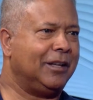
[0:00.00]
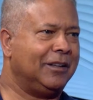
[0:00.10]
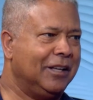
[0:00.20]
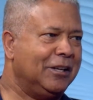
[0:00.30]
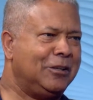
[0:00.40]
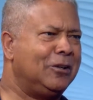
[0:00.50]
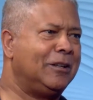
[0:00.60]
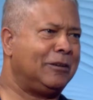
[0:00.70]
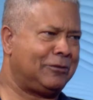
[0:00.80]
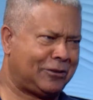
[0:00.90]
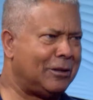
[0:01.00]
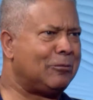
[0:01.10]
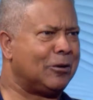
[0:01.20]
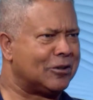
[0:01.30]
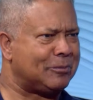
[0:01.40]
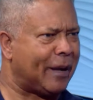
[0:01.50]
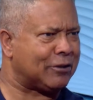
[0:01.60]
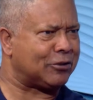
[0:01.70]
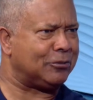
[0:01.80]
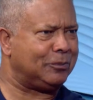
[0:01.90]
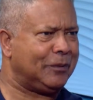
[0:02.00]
that you live somewhere special,